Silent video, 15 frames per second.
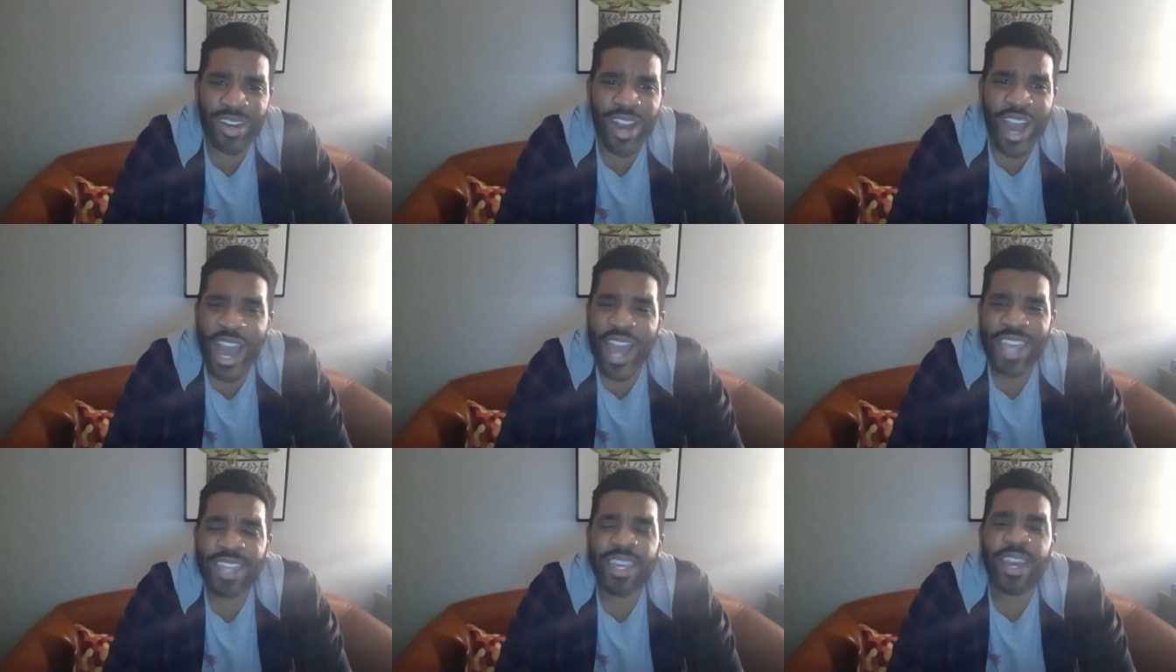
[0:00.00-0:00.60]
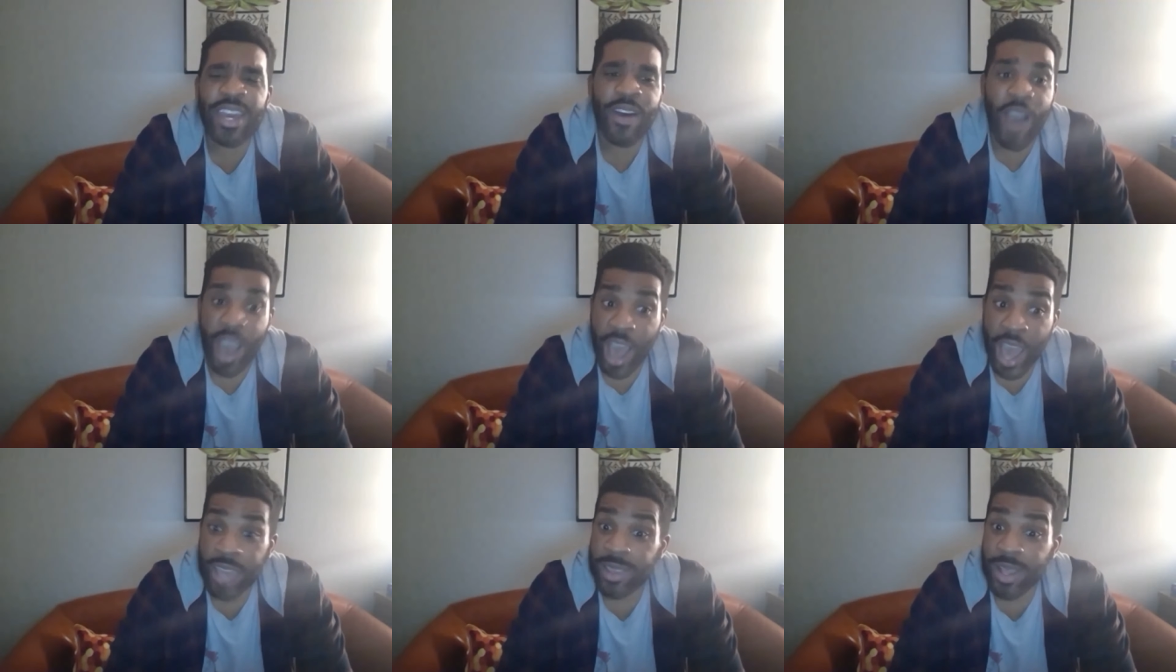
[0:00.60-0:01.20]
I
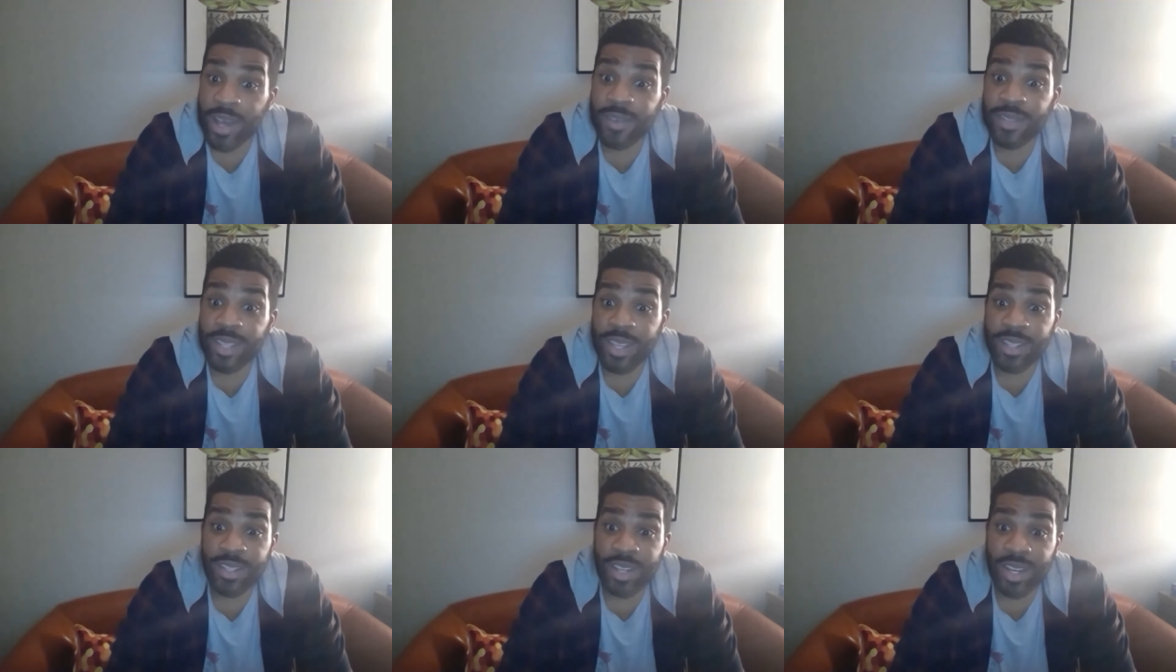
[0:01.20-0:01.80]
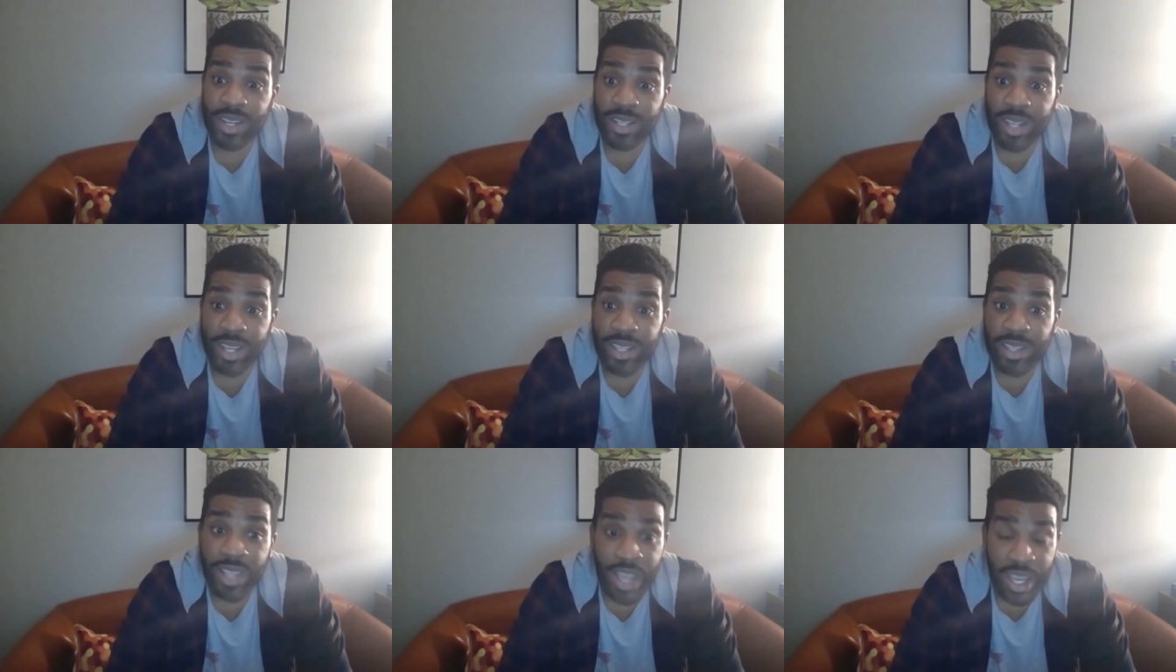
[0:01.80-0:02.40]
love St.
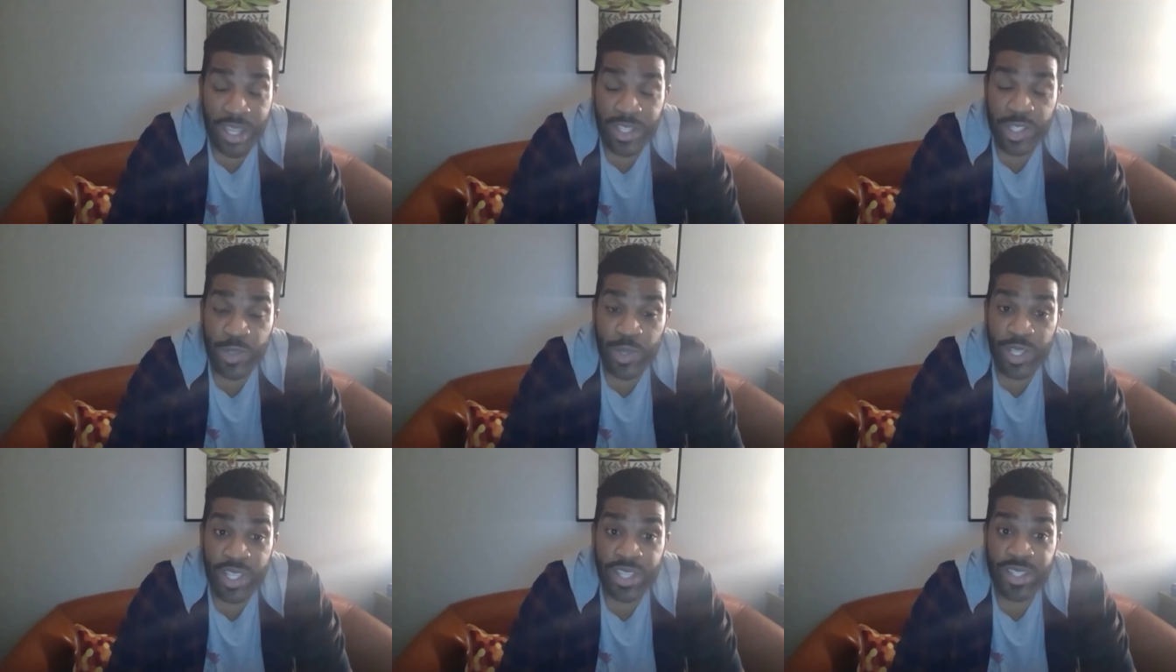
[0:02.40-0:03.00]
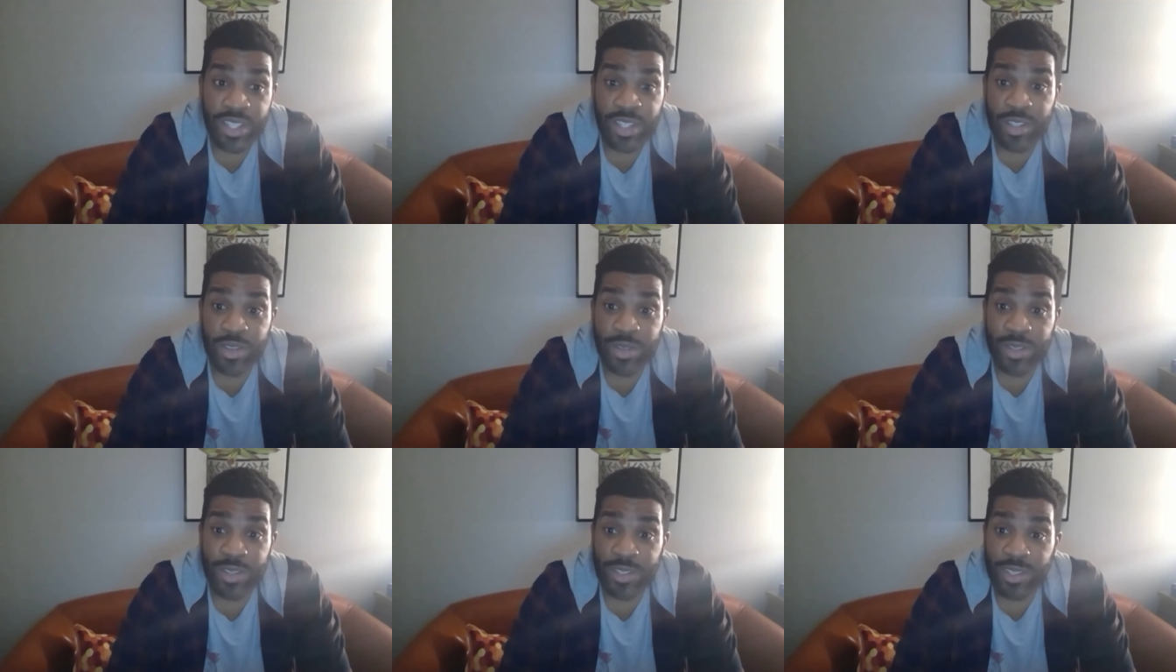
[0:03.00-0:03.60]
John. I enjoy listening
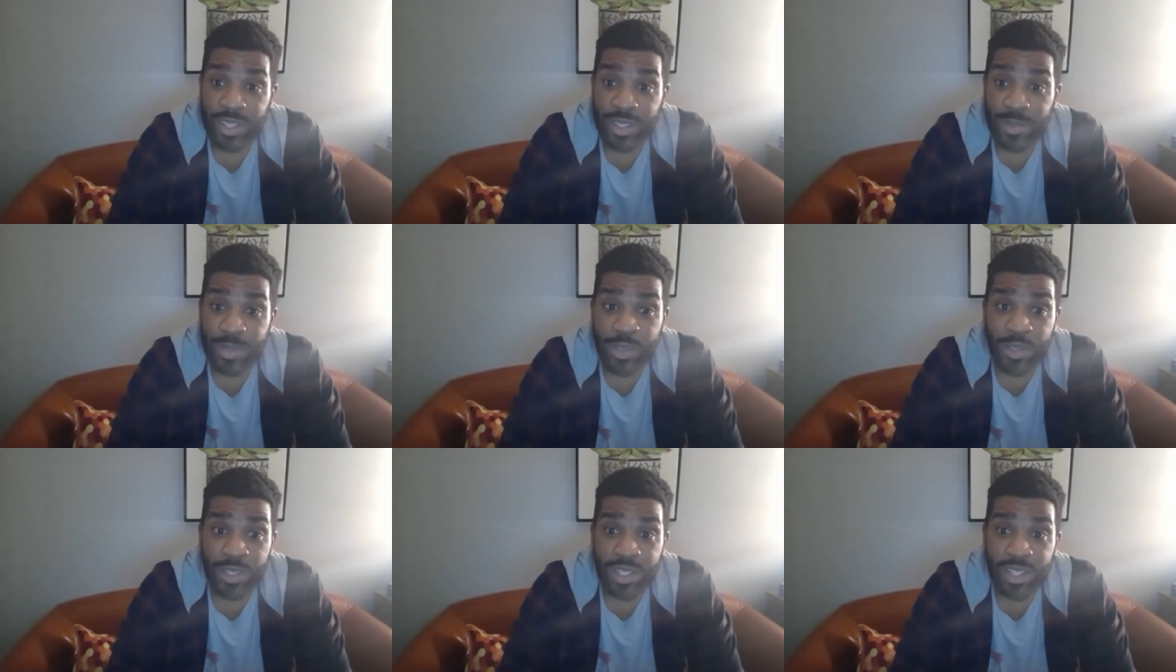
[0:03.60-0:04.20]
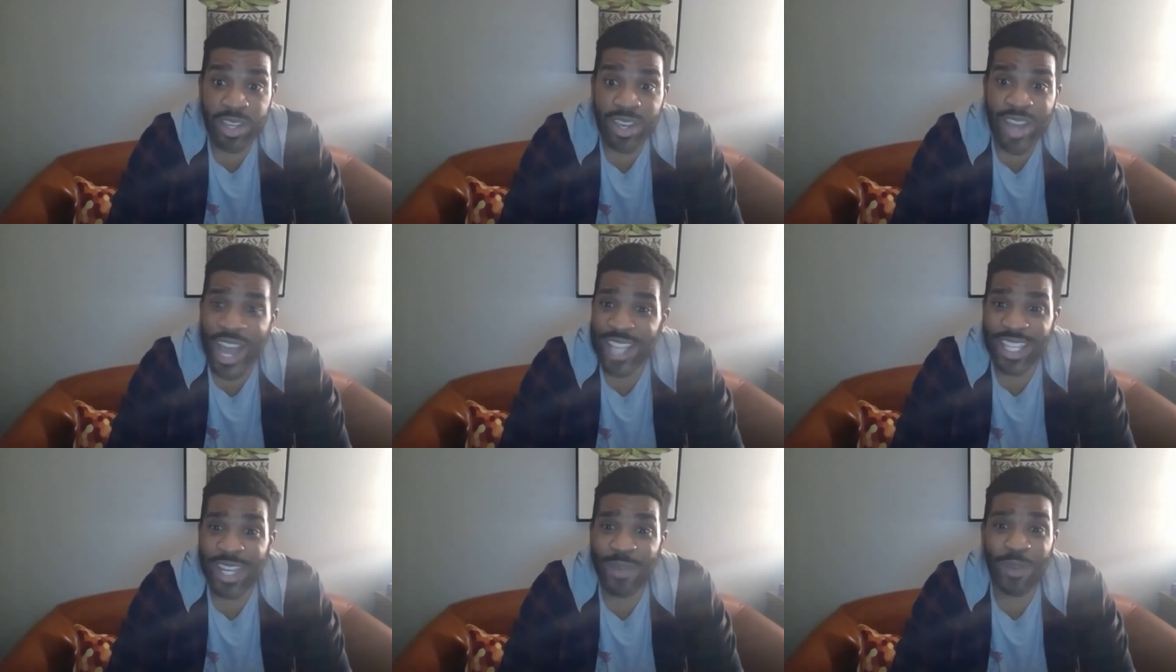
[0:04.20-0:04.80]
to his music.
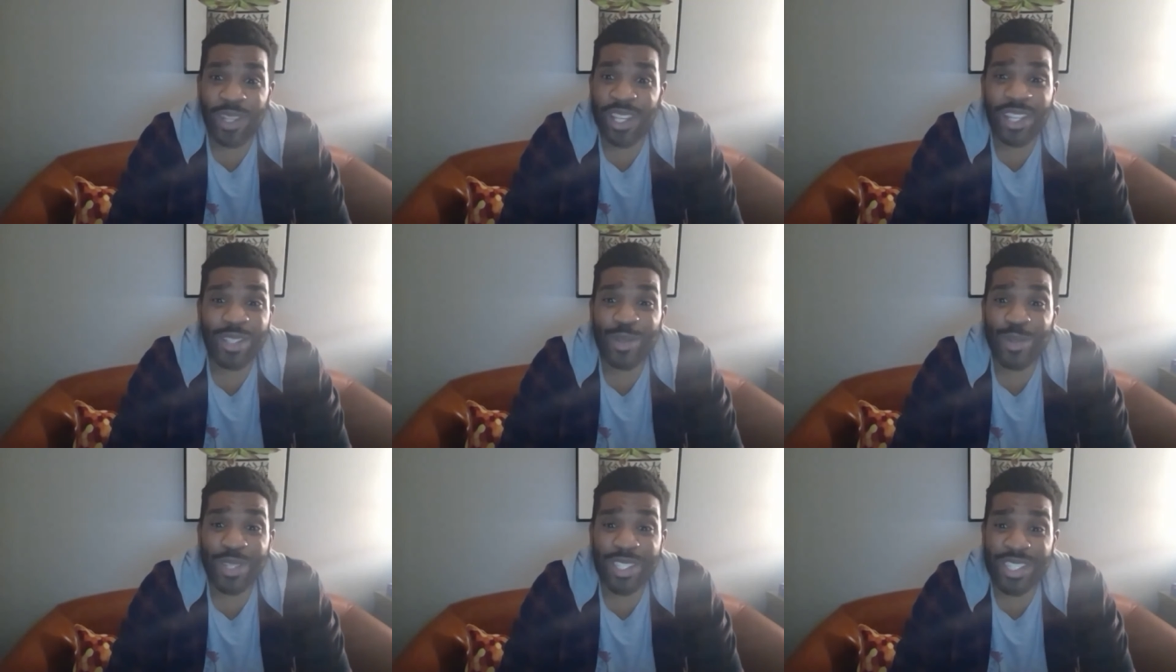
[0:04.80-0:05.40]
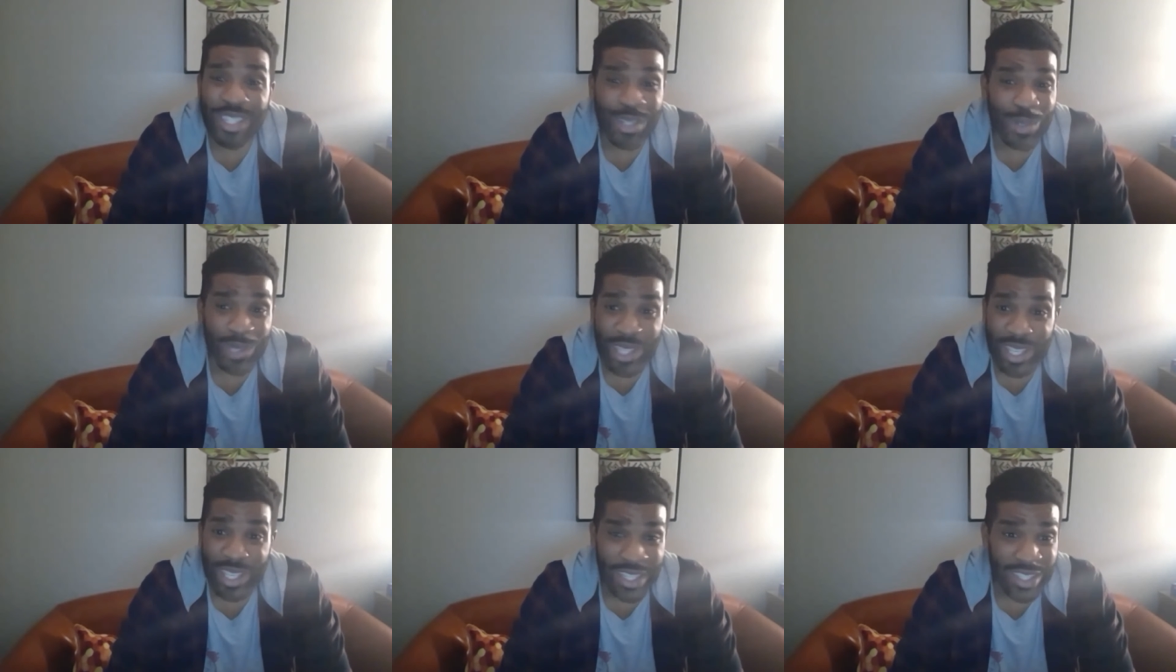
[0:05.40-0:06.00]
I can't relate to a single
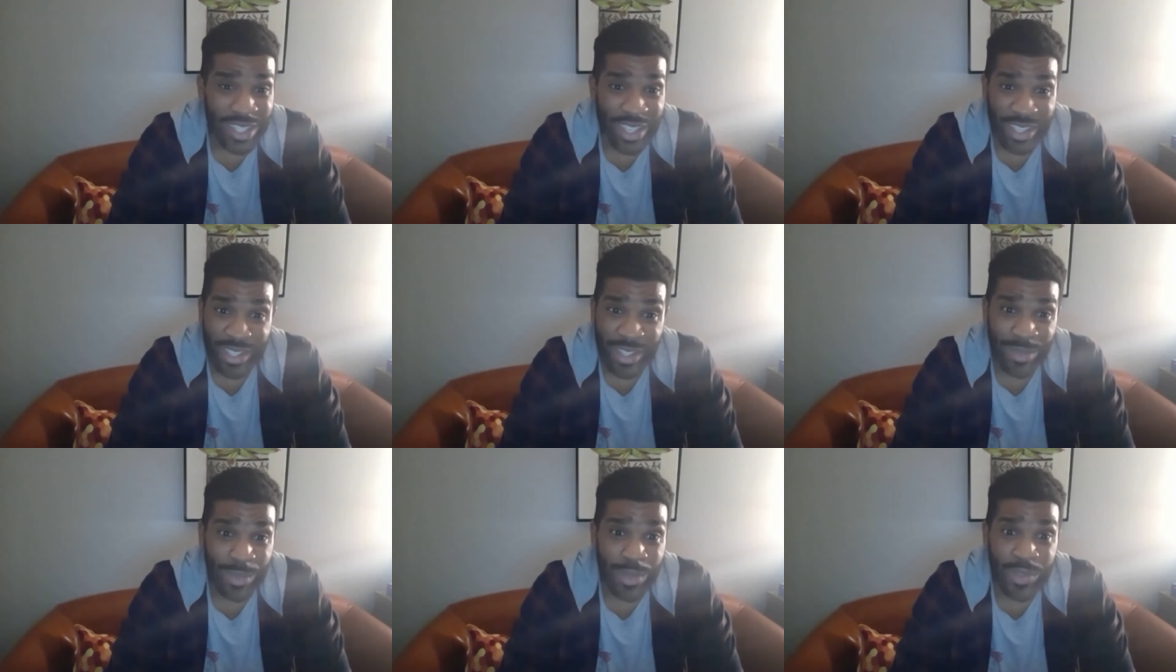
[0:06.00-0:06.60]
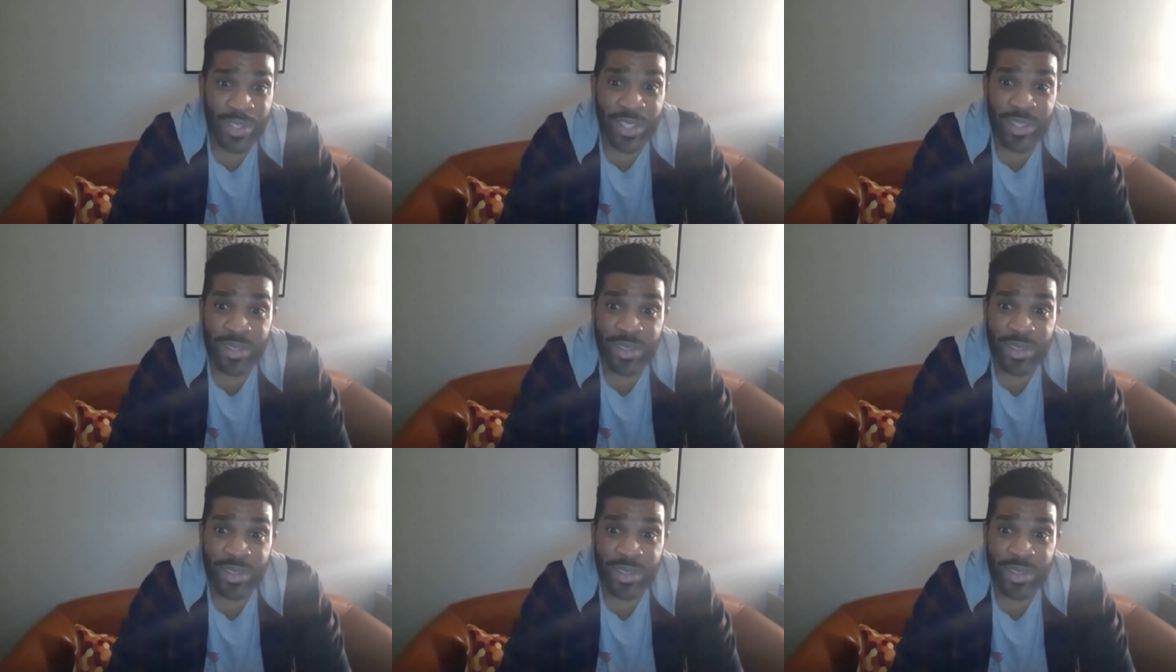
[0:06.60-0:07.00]
thing he says in his music.